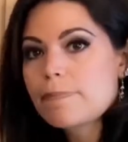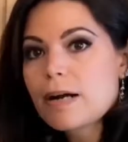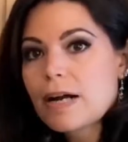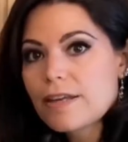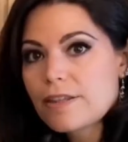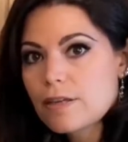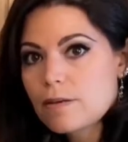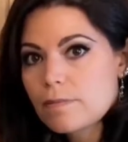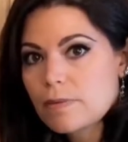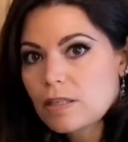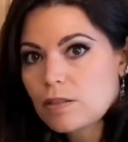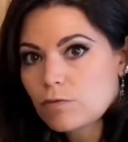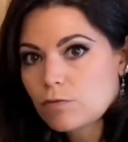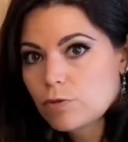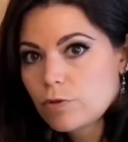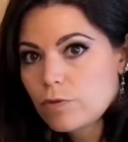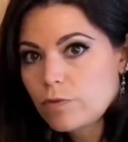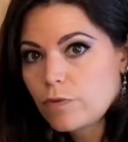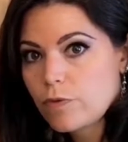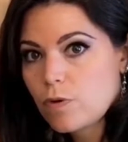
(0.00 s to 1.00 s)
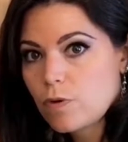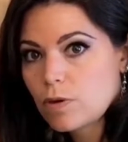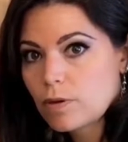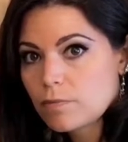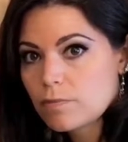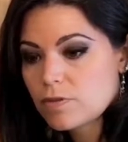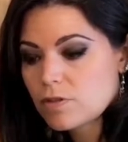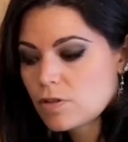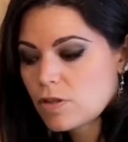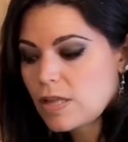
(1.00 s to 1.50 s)
buy them in root
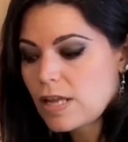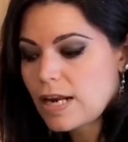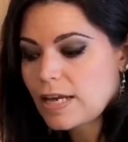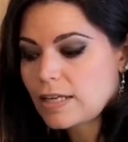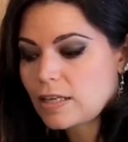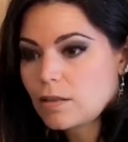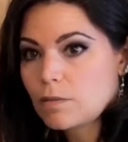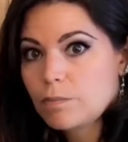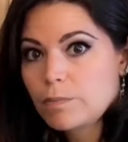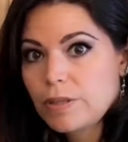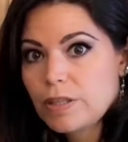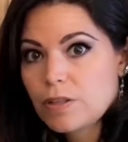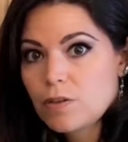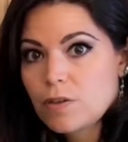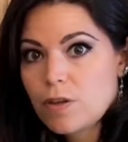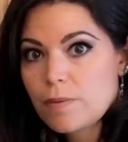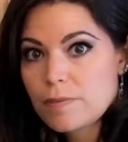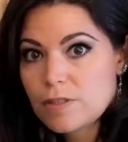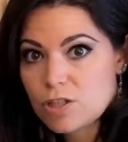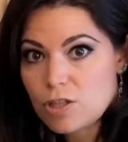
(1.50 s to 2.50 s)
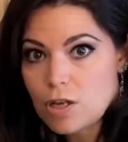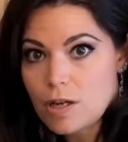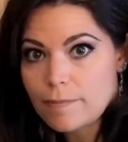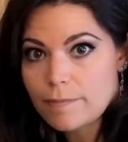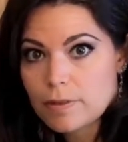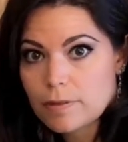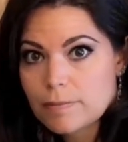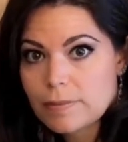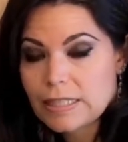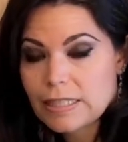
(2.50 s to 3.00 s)
form so that I can peel them and
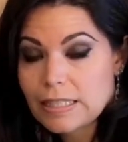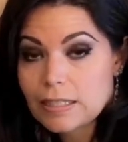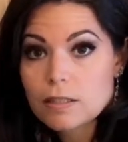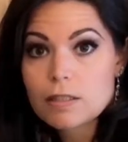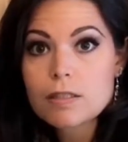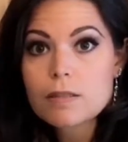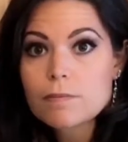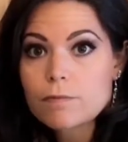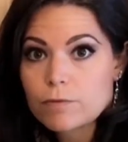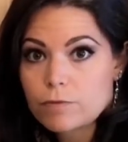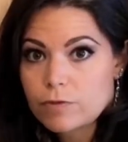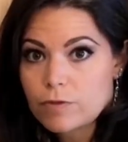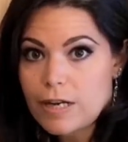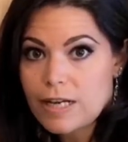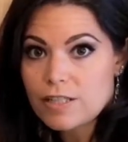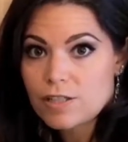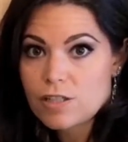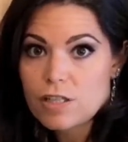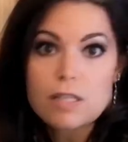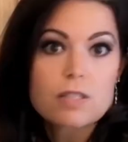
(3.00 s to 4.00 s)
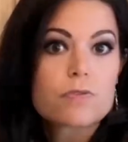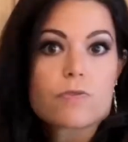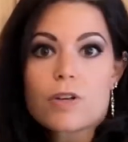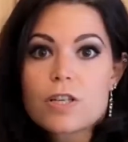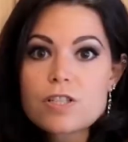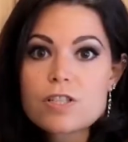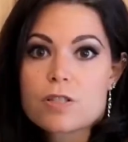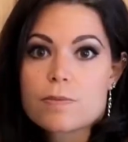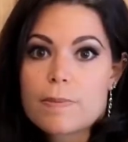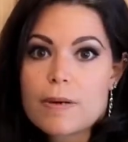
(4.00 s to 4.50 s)
chop them and get them fresh as
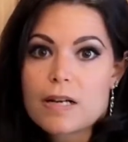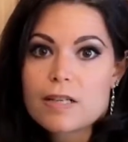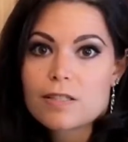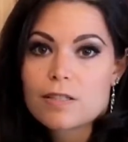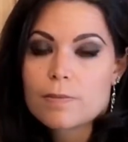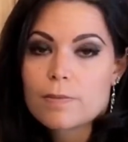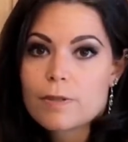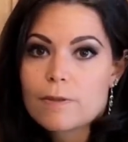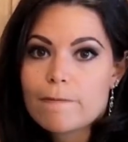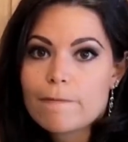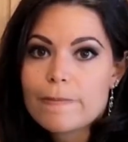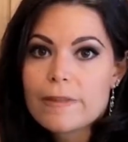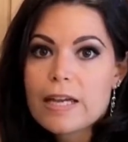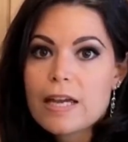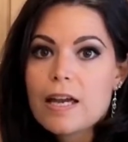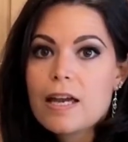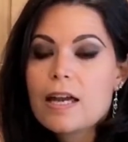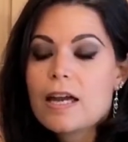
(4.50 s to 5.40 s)
possible.